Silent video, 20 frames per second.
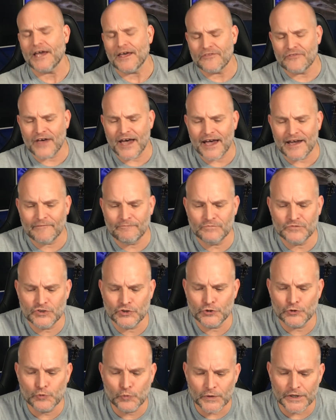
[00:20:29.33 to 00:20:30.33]
that
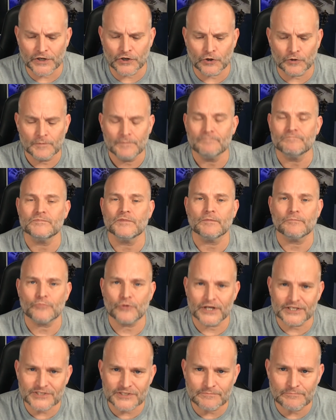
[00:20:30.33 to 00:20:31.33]
you will
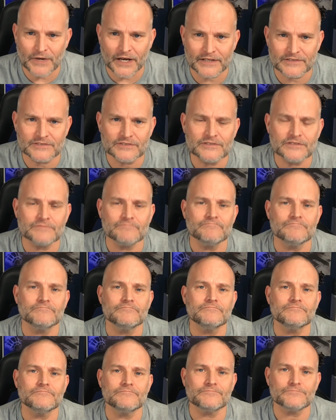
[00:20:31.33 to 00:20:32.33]
press some buttons,
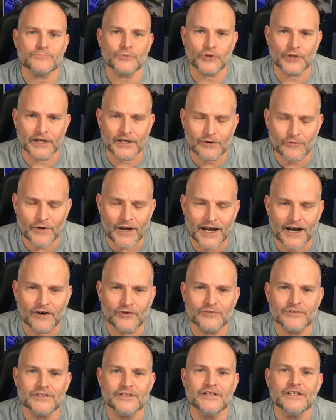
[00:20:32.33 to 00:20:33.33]
play
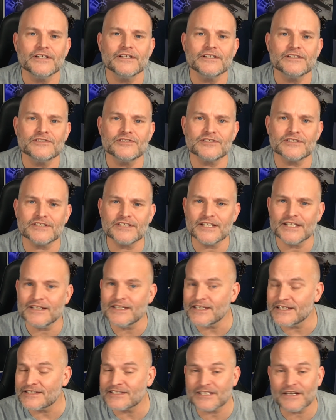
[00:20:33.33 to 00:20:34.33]
around, see
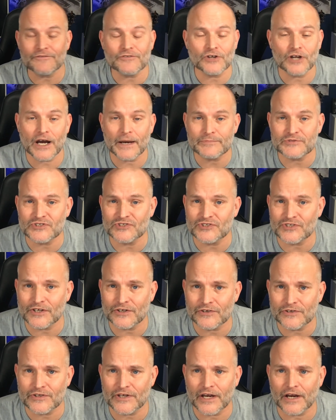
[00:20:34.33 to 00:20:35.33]
these different options that
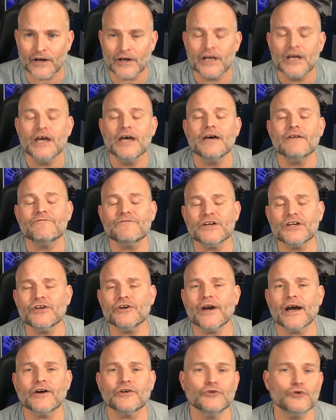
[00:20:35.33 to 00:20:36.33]
are there, figure
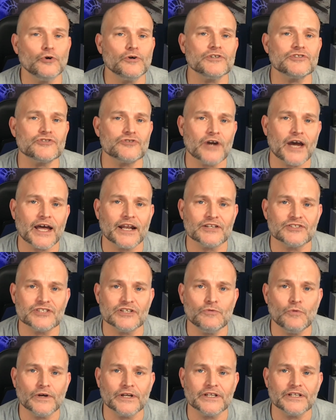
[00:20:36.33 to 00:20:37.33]
out your strategy,
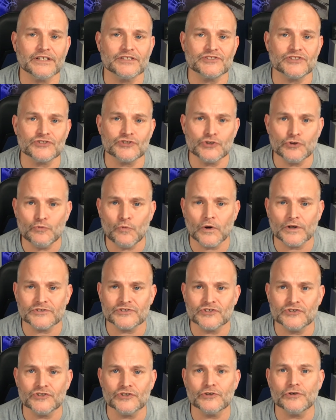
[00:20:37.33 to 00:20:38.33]
what it is that you want
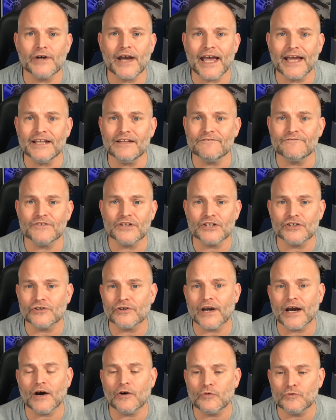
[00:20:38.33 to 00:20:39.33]
to do, and to figure
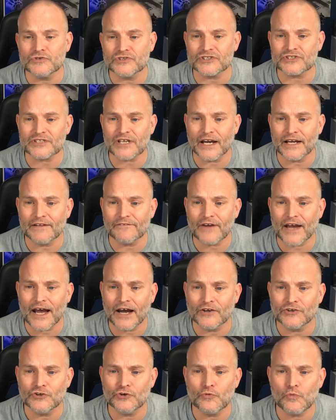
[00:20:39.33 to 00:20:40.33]
out just kind of how
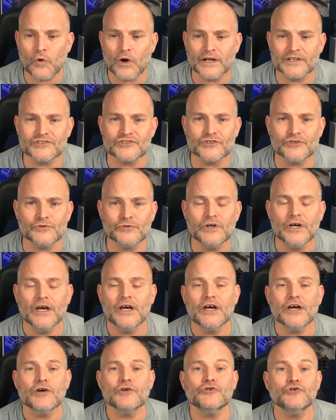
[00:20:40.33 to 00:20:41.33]
you want to
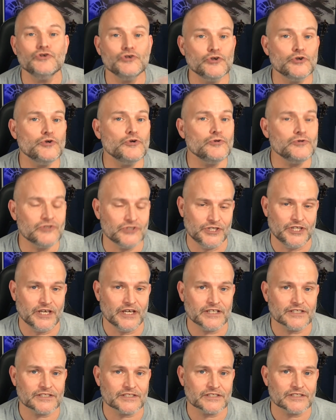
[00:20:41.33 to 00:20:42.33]
use
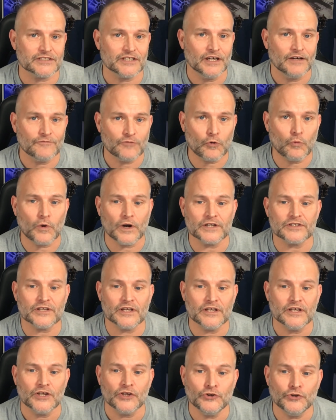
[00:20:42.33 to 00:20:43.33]
this for
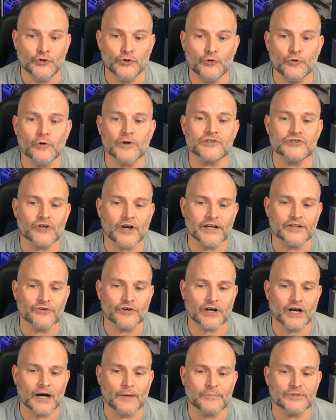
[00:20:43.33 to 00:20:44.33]
what you are trying to
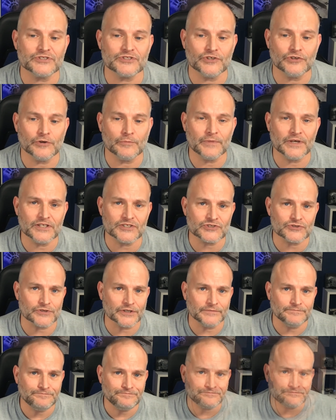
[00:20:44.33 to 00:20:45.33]
accomplish in your
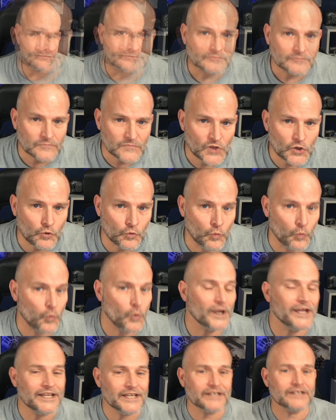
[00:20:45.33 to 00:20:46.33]
ministry.
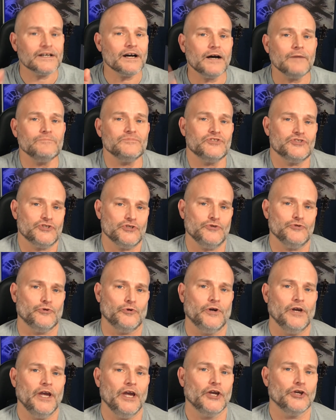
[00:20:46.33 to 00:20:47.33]
When it comes
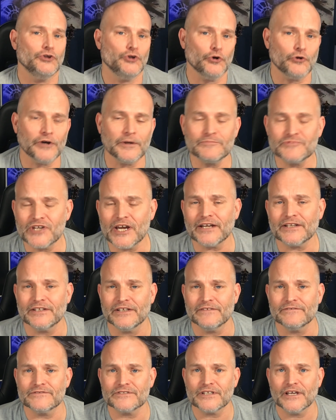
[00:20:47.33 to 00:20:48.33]
to your
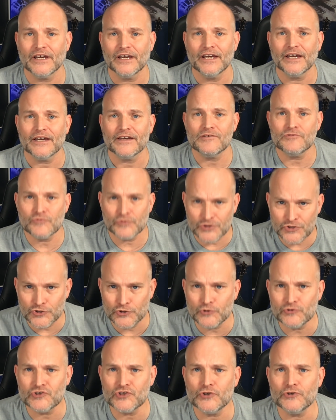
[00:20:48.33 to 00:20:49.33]
objectives,
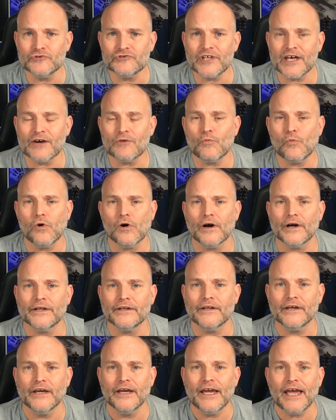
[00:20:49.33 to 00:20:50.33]
you choose that
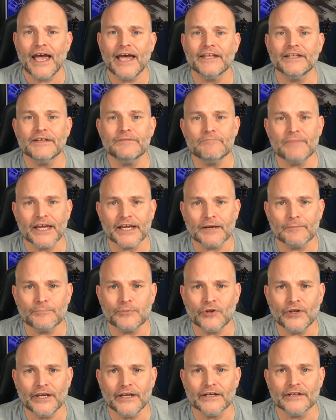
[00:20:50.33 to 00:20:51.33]
one and then make a
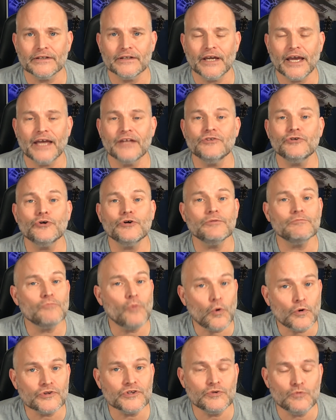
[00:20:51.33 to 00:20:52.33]
plan and do it
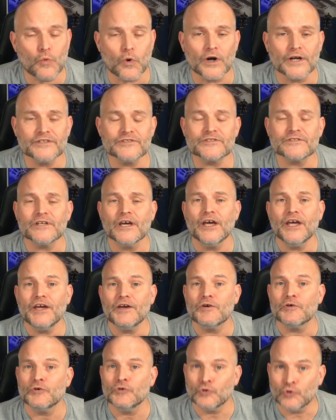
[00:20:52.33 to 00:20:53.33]
more than once.
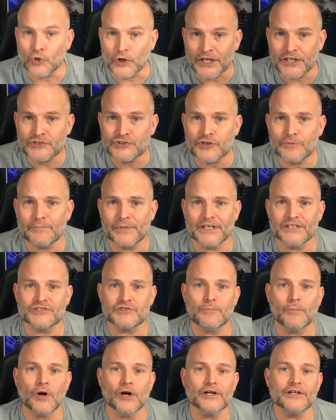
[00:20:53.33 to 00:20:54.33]
Look at your
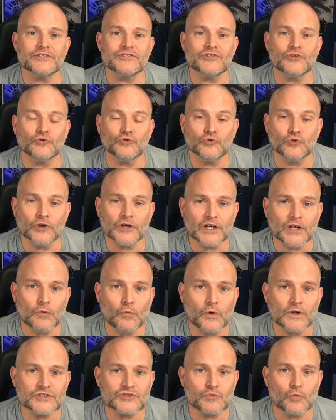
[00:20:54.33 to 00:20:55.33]
benchmarks, look at
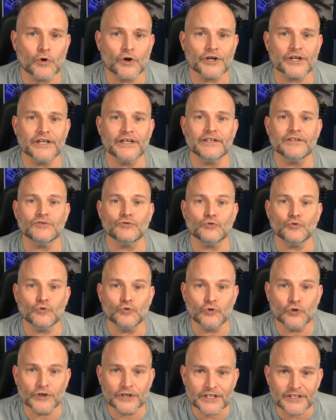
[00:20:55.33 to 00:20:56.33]
what's working,
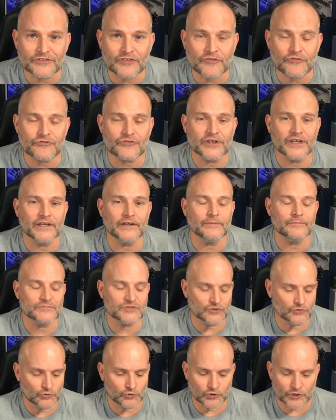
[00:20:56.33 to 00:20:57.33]
look at the
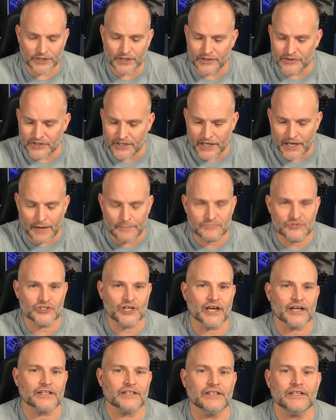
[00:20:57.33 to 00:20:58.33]
themes, look at the
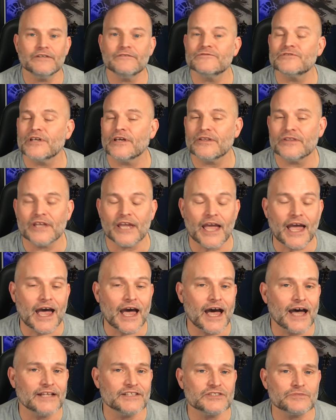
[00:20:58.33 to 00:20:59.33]
objectives, the
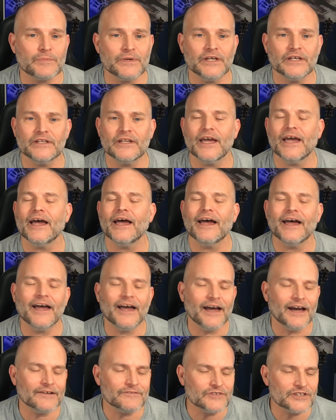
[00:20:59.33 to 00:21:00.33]
ad spend,
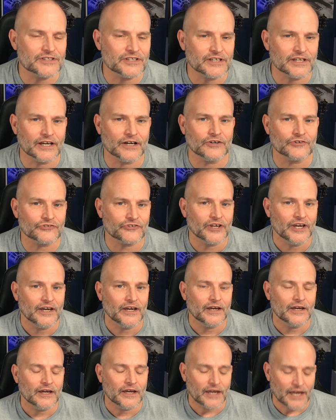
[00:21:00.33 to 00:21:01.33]
everything else.
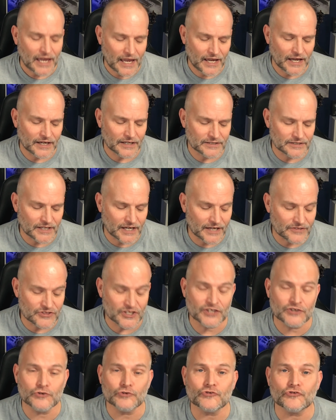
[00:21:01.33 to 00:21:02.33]
And I
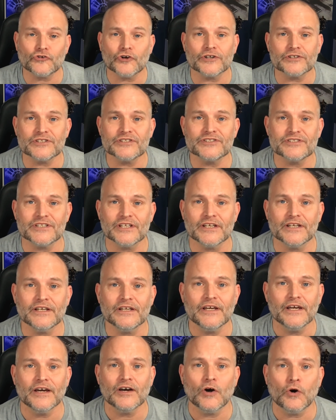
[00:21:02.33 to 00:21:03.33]
think you'll start to
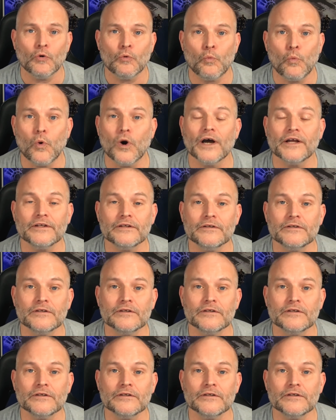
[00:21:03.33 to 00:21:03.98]
see what